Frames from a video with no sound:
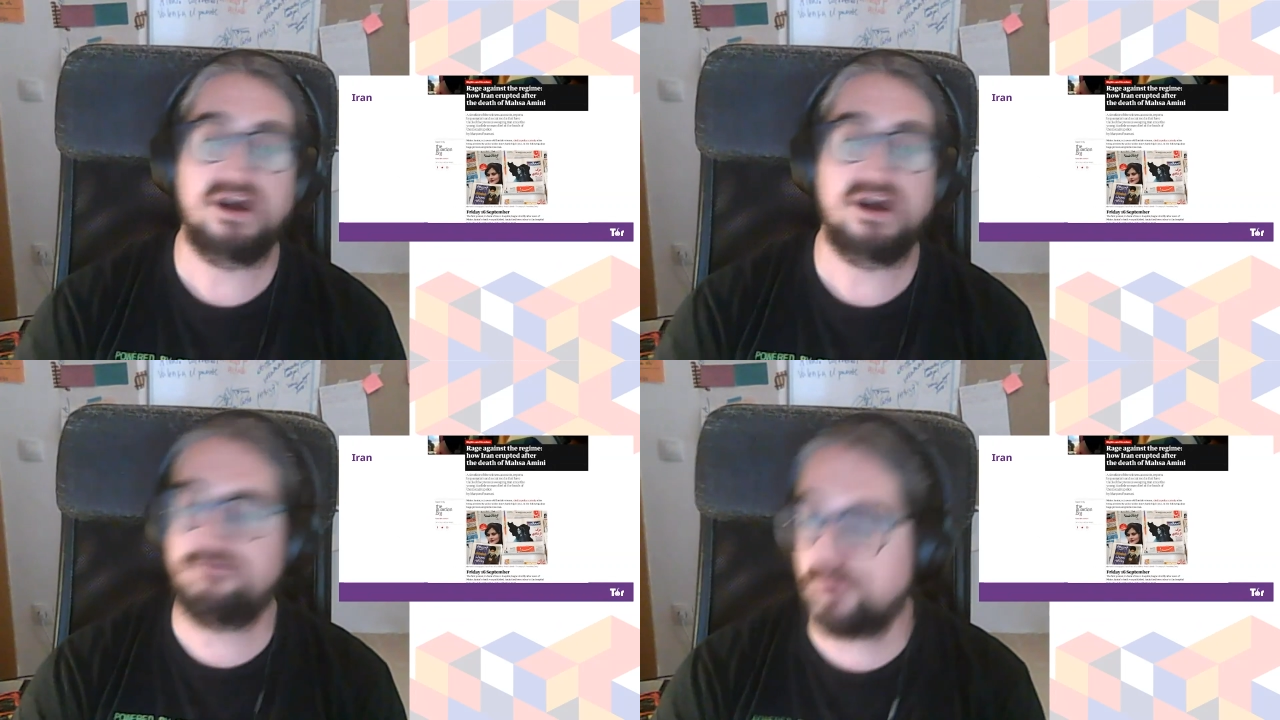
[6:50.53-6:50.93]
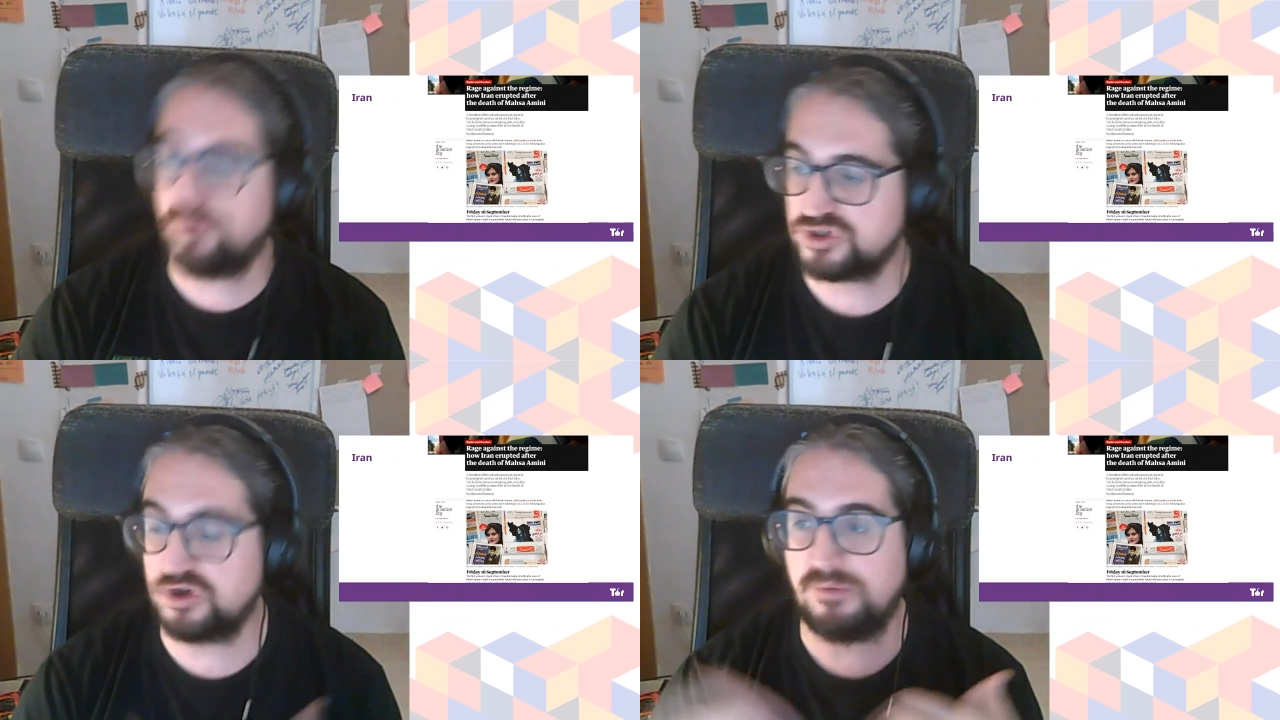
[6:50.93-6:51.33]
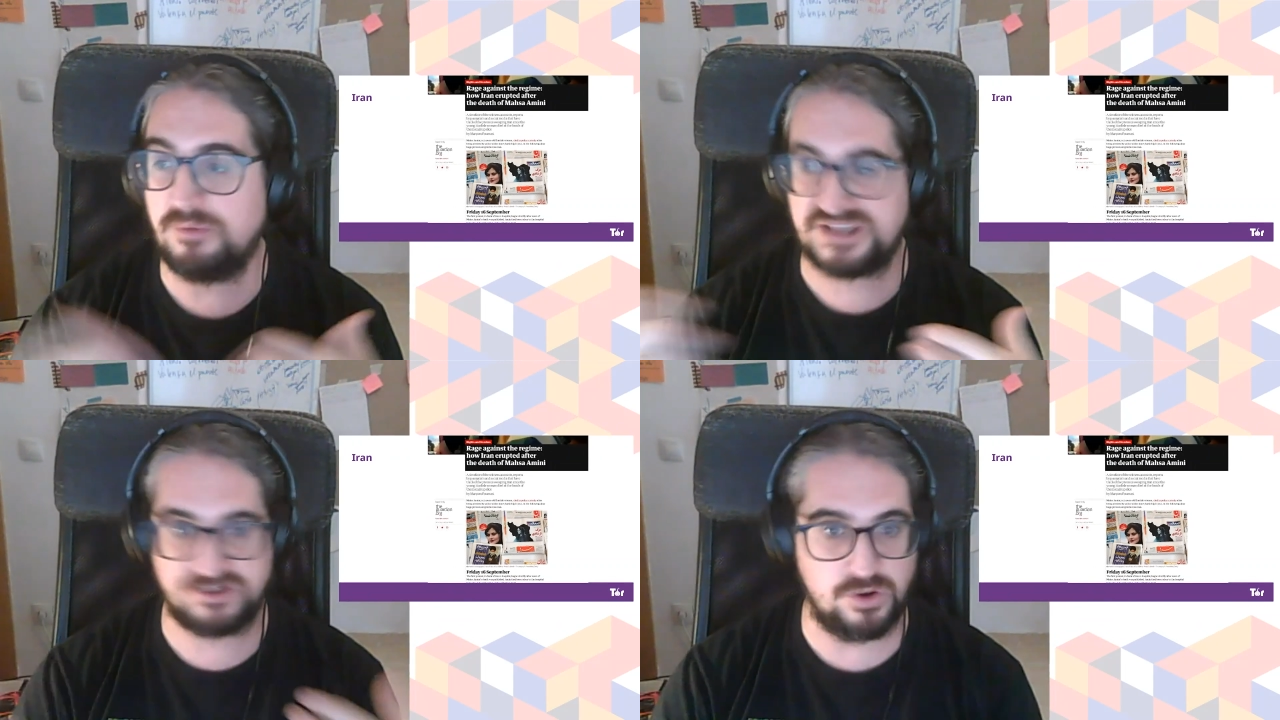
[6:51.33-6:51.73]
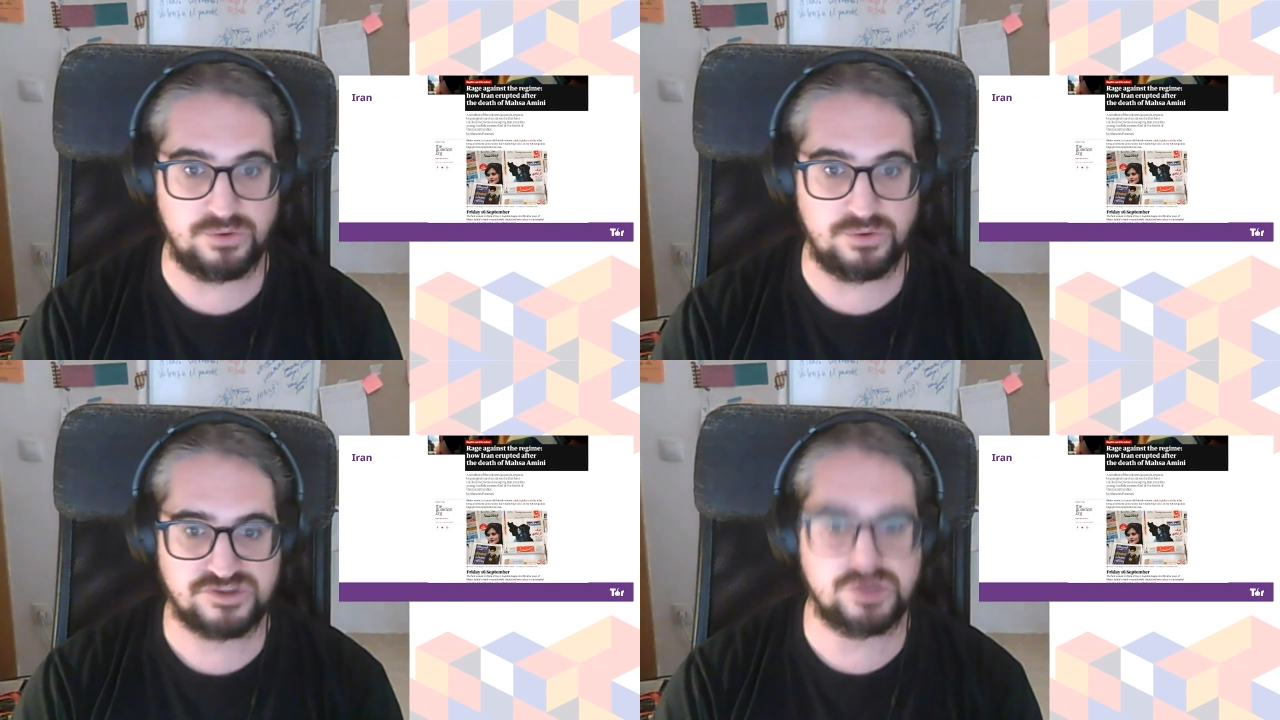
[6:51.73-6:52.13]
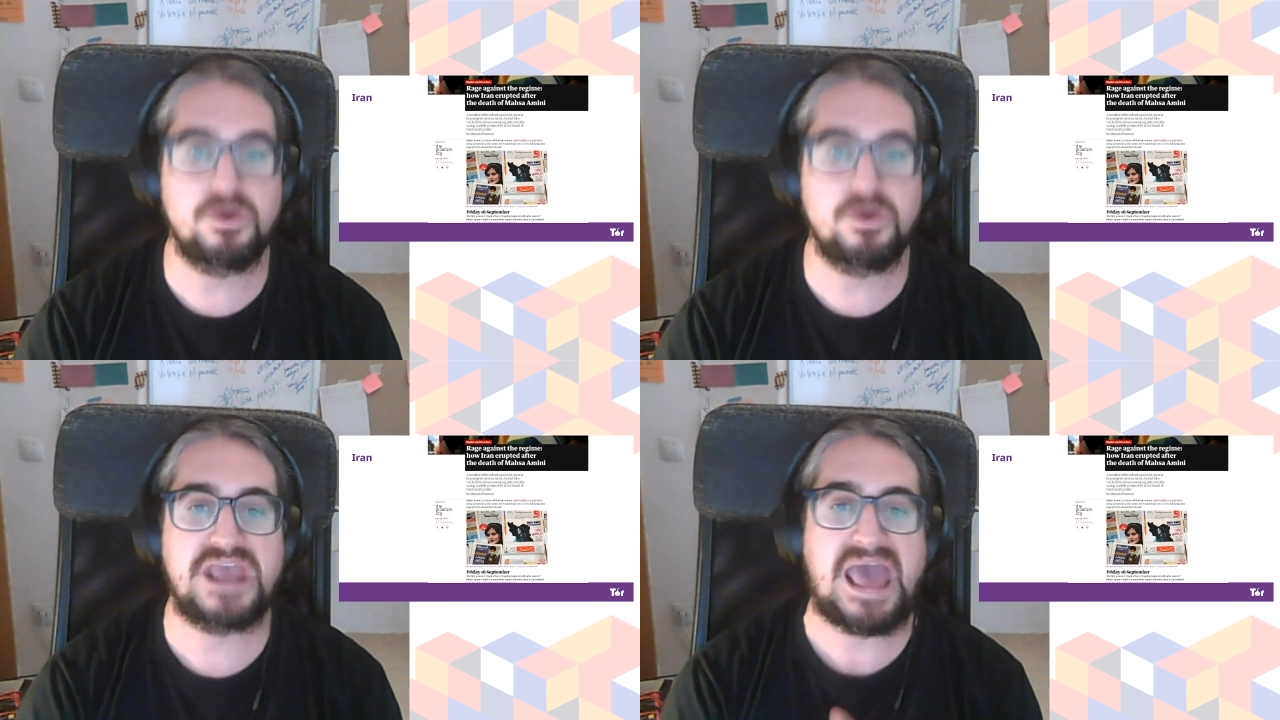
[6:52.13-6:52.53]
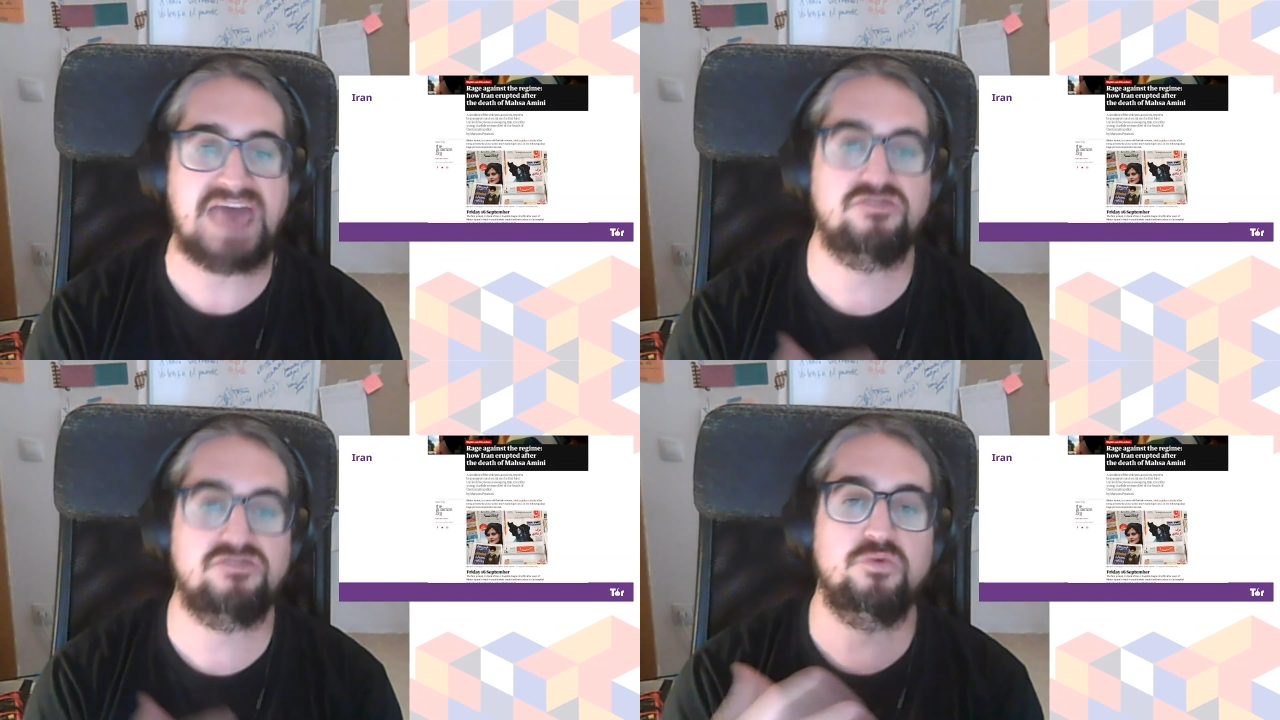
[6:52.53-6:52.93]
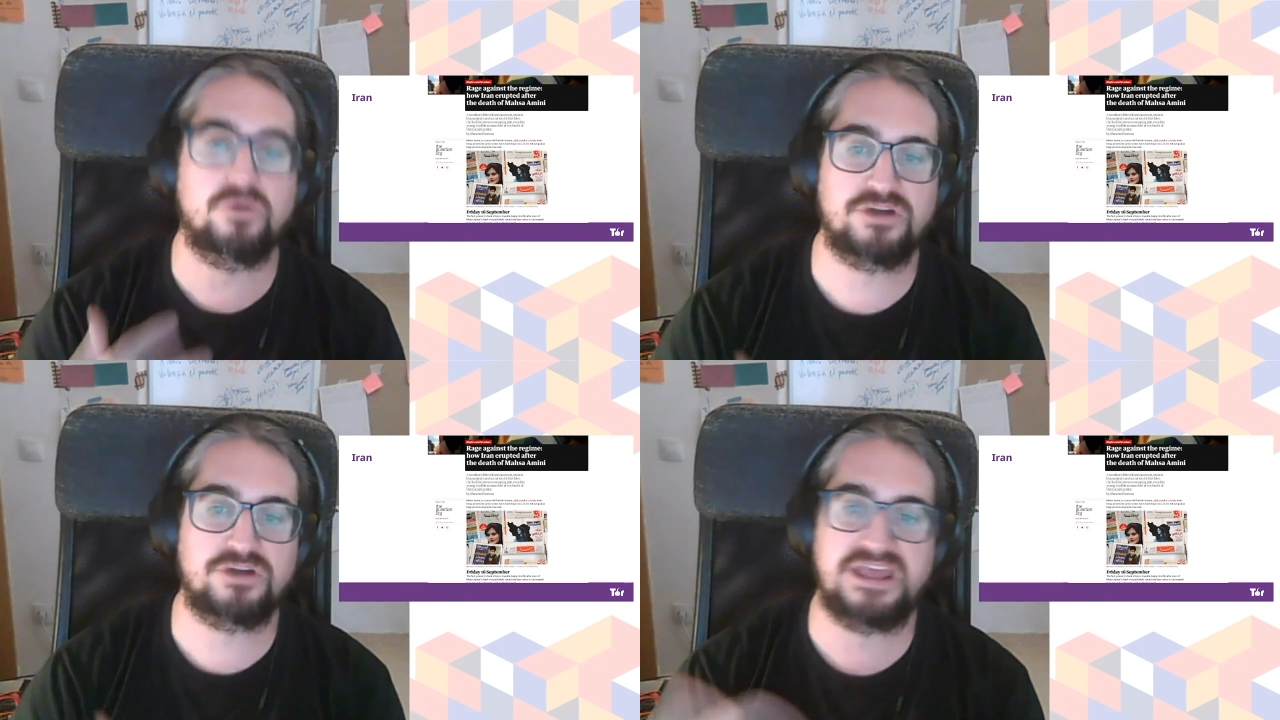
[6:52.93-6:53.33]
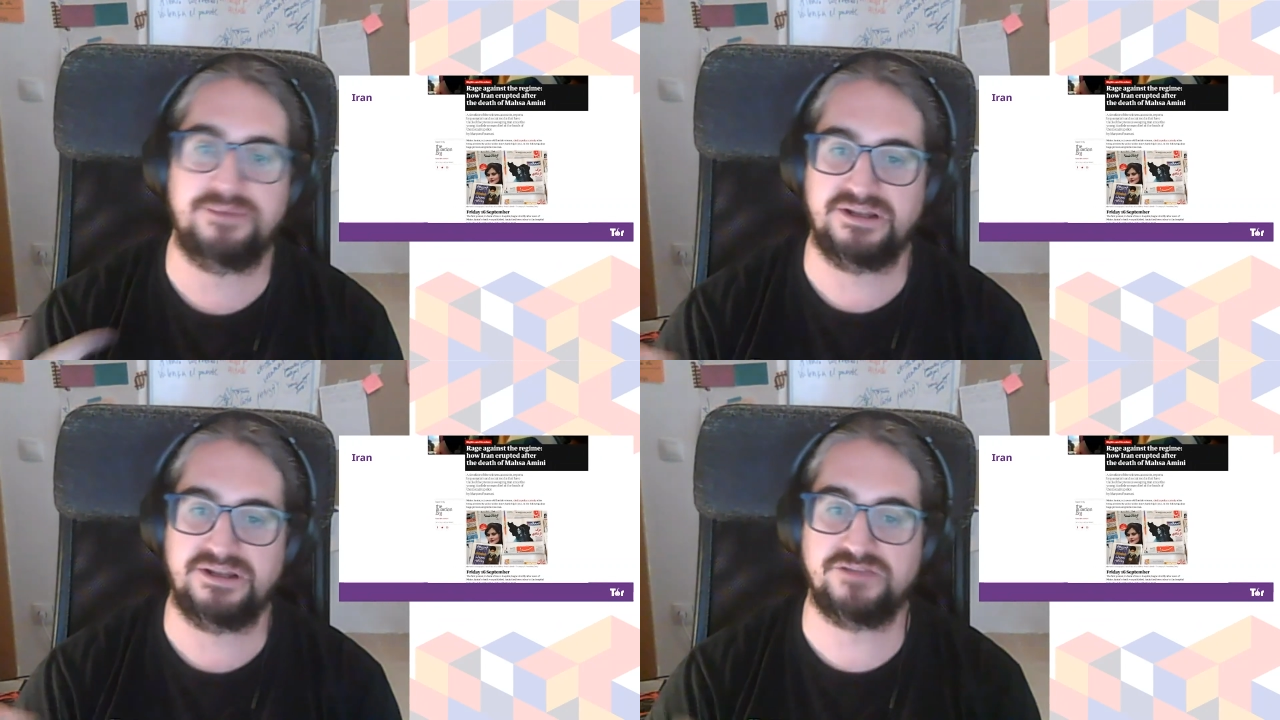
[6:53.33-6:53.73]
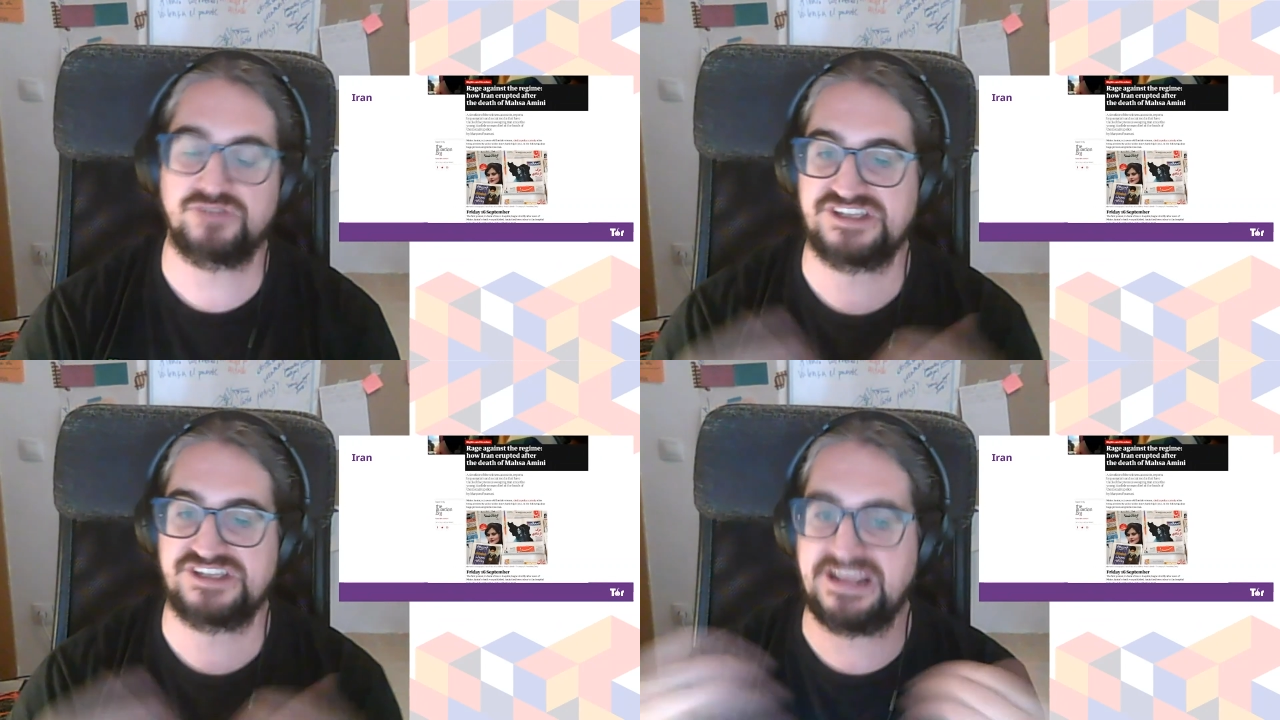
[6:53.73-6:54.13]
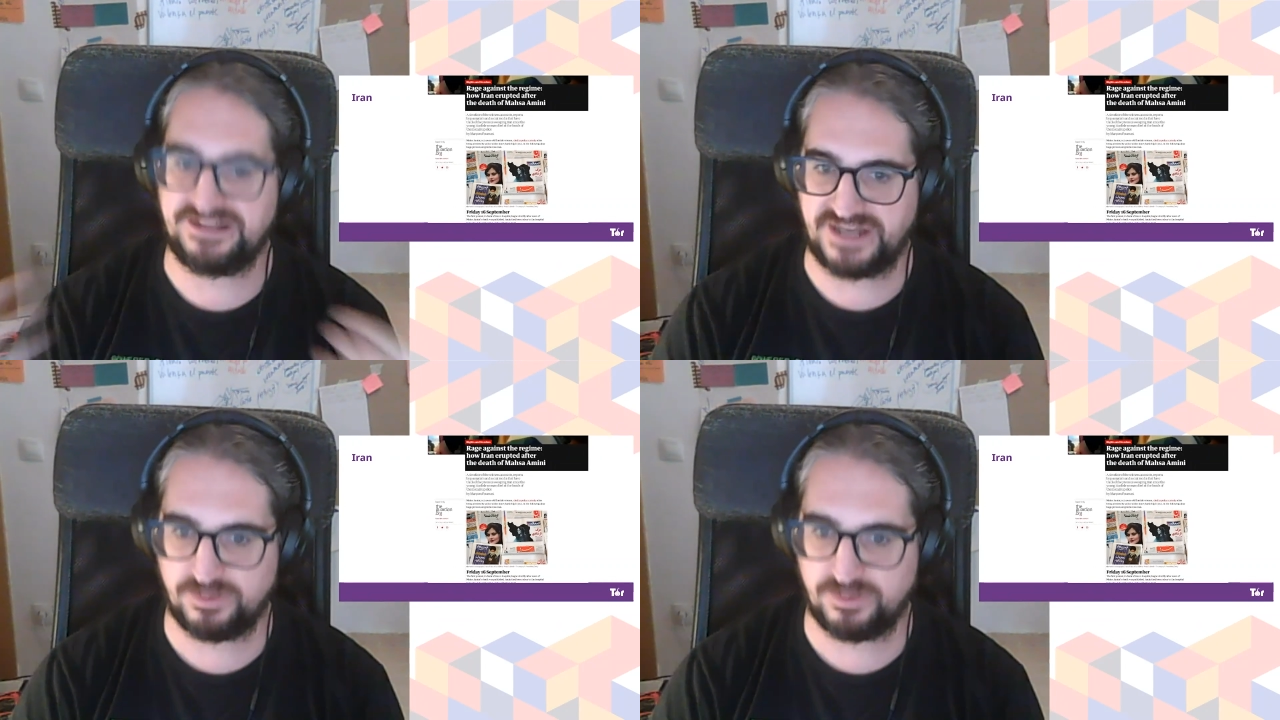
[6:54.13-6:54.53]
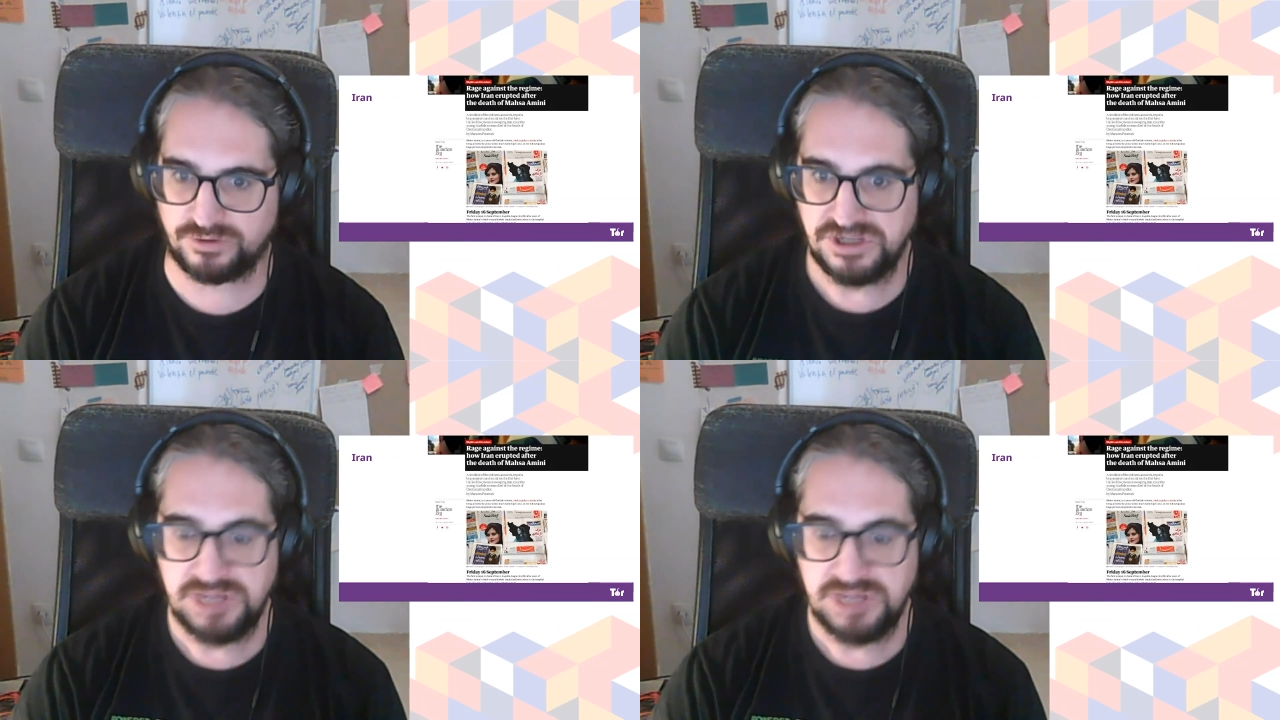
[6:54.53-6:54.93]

for so much load. So we had to work heavily to scale the network.